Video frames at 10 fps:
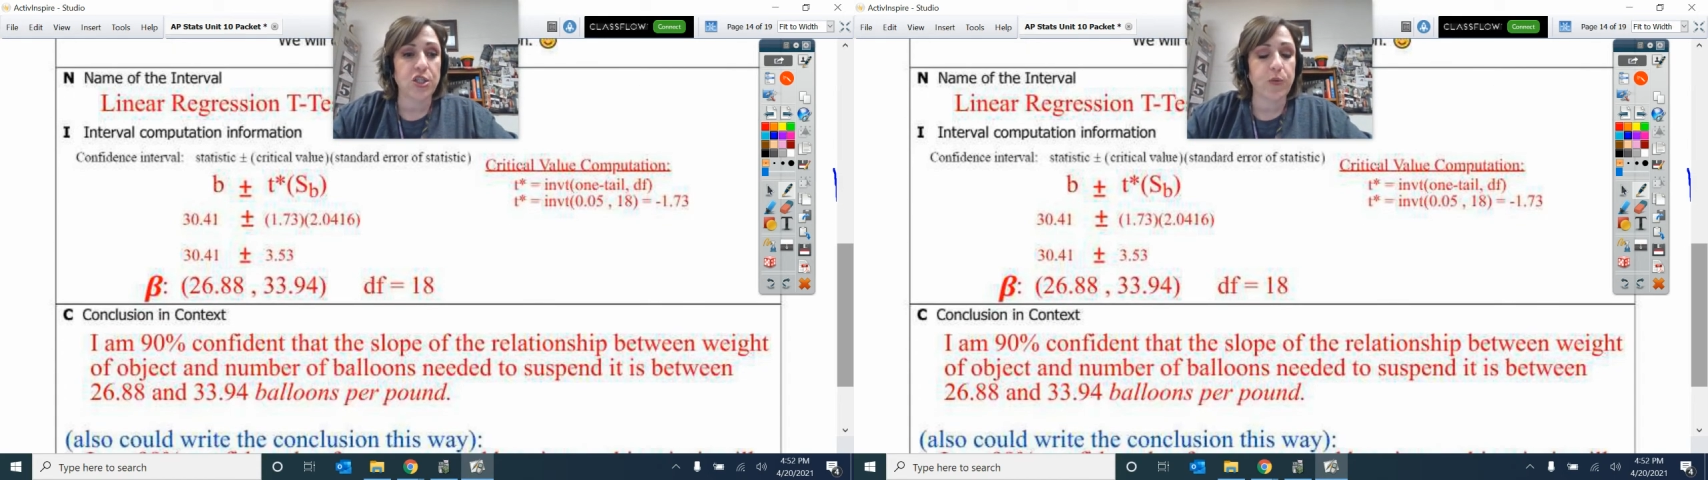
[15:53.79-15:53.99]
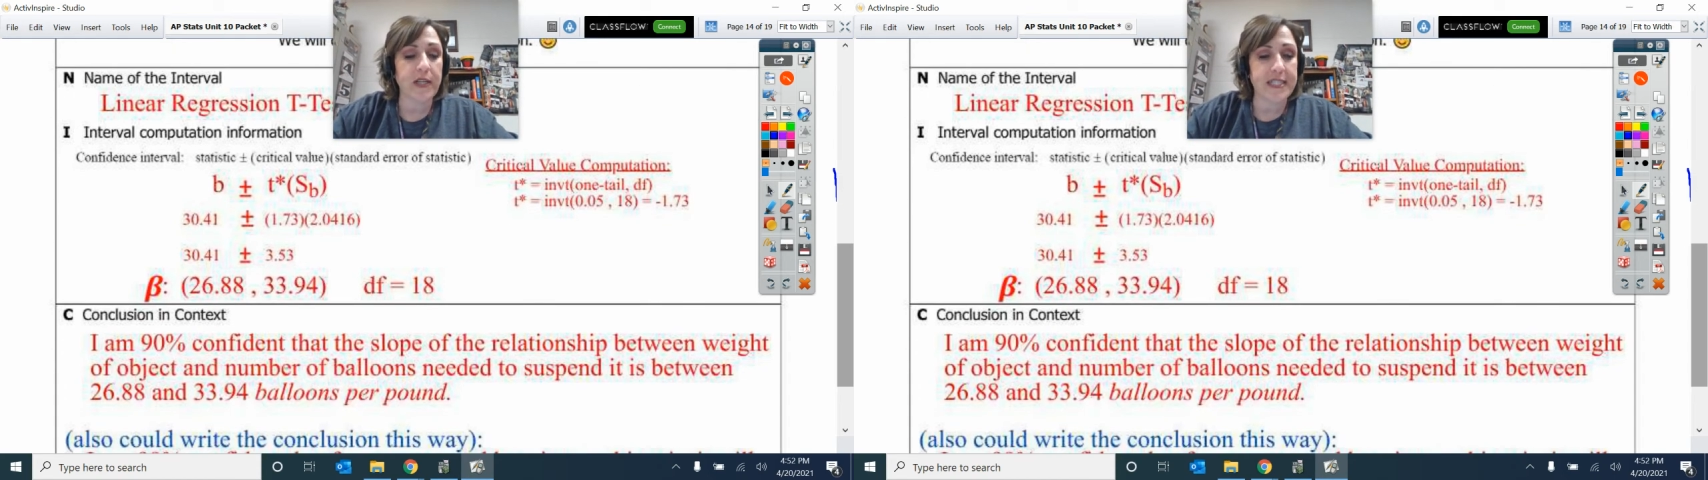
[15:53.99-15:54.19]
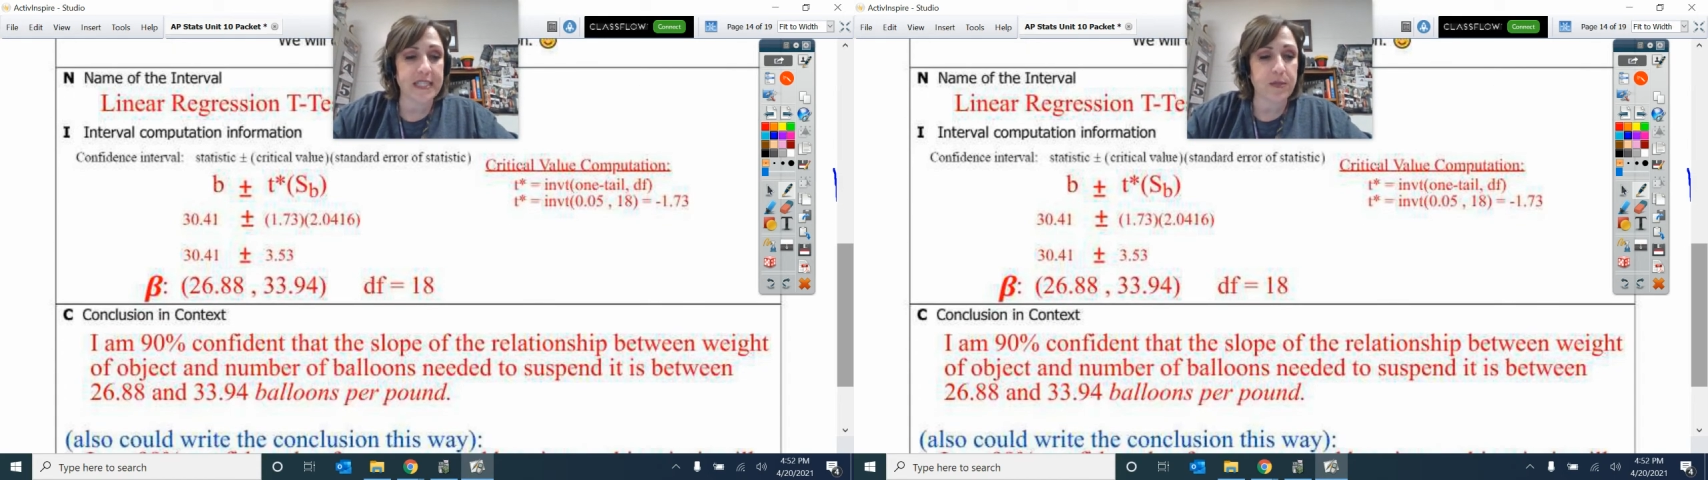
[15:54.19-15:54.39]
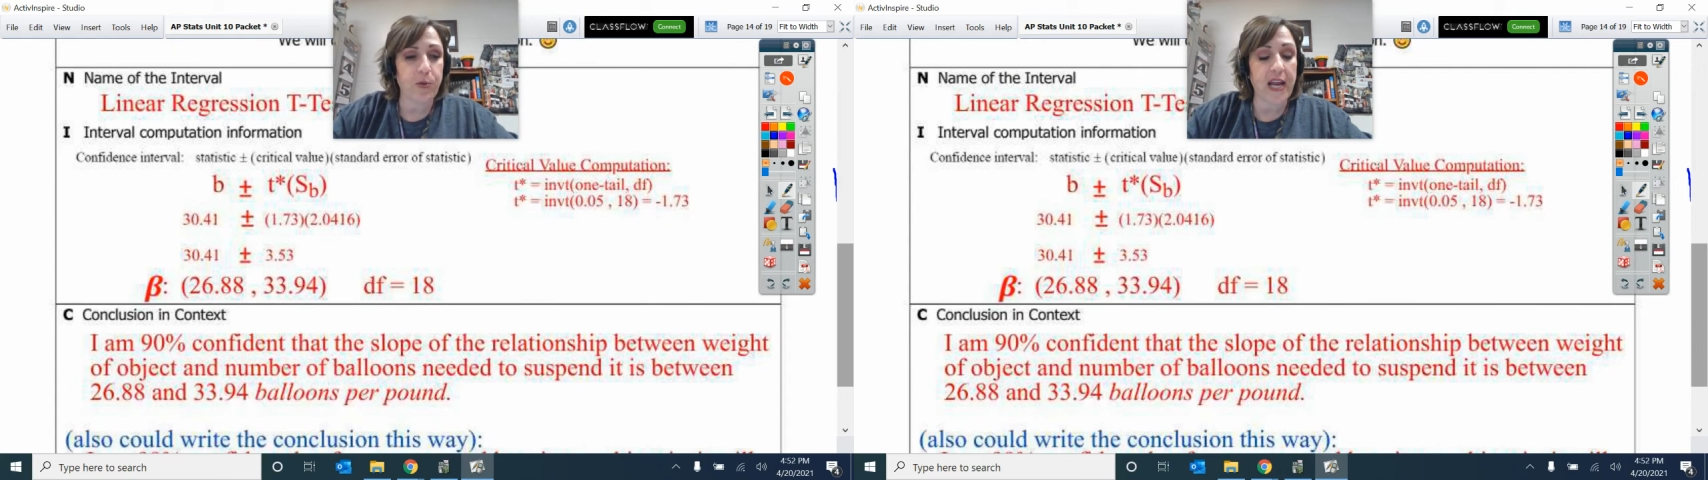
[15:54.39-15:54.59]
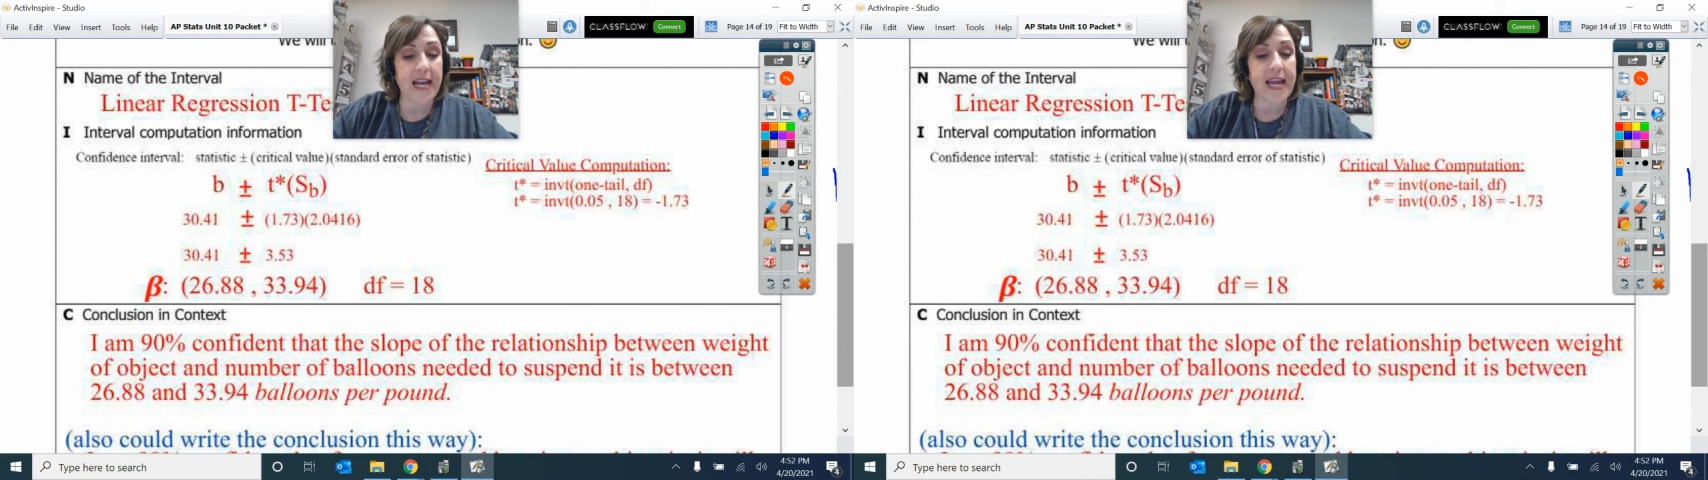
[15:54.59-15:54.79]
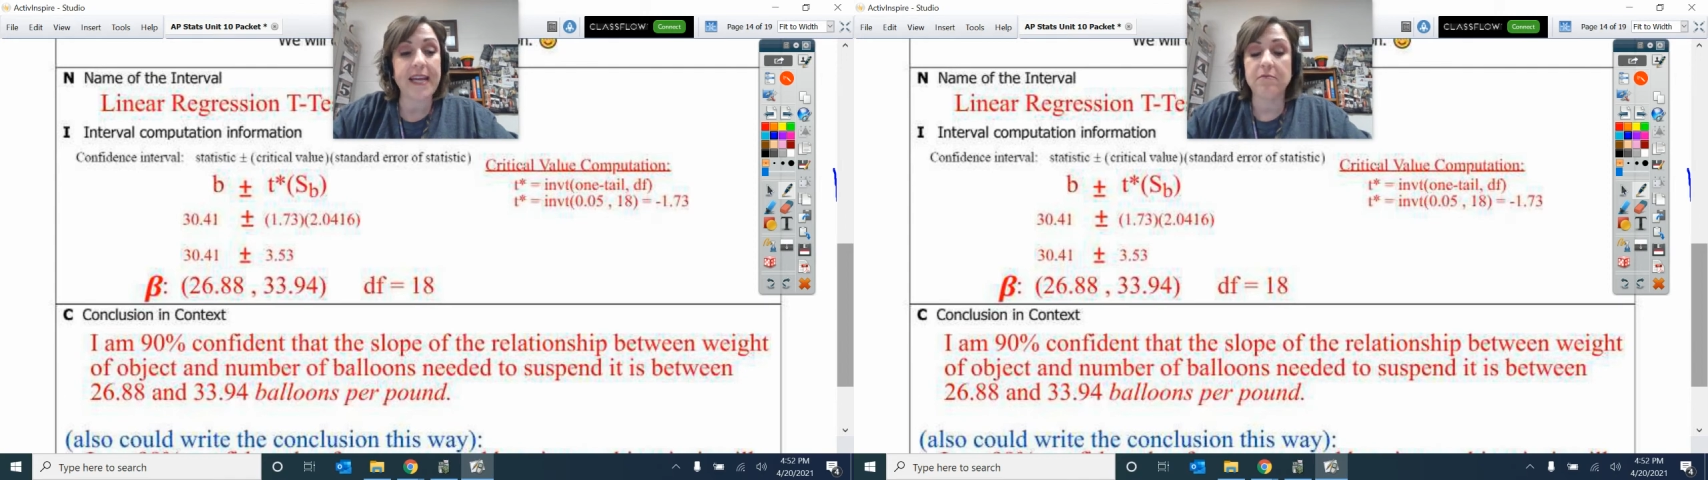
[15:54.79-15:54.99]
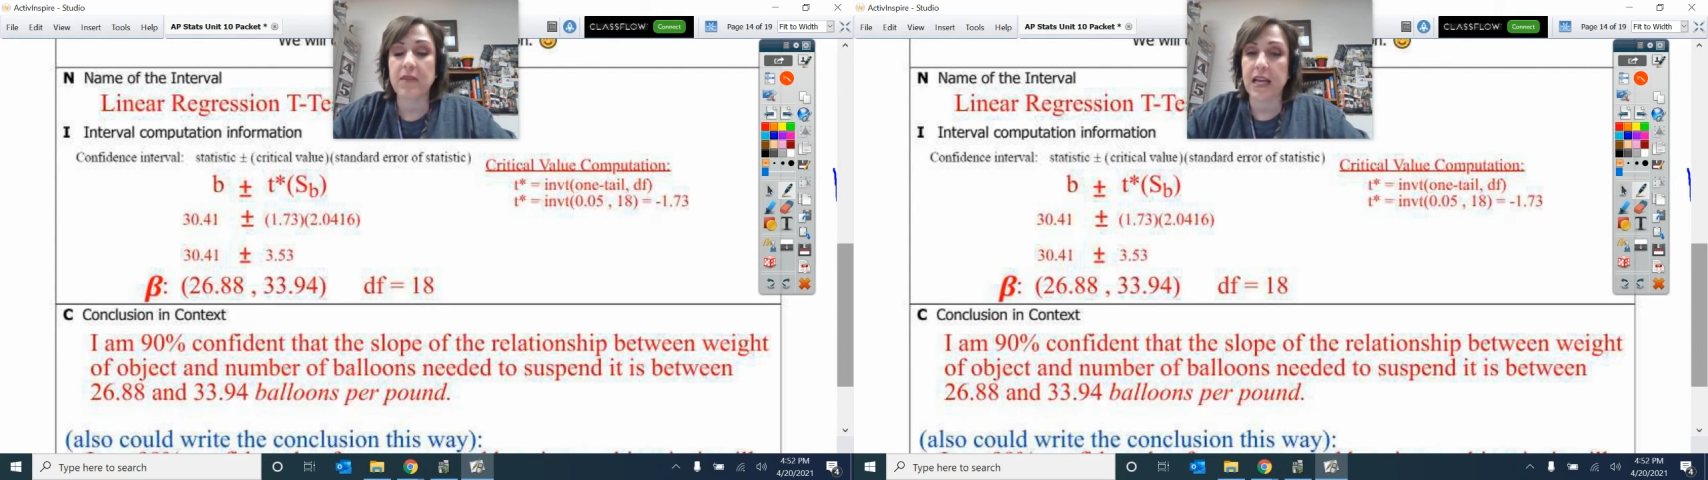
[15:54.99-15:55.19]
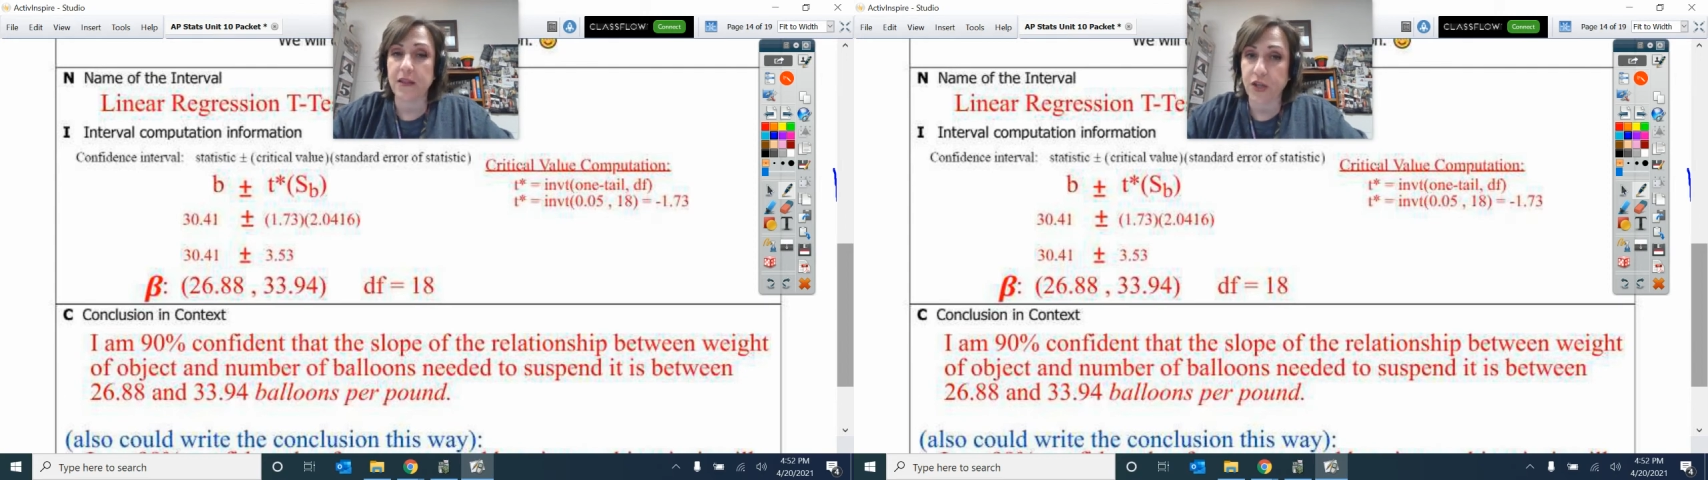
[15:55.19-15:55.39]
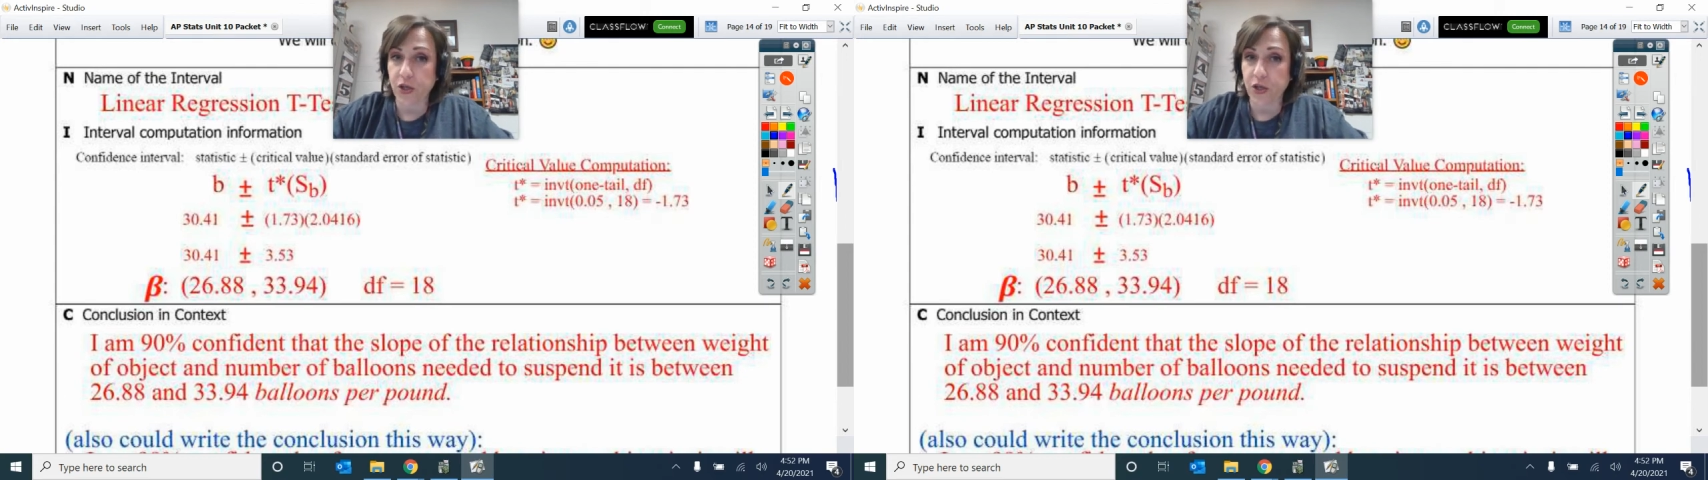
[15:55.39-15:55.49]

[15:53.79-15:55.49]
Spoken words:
26.88 and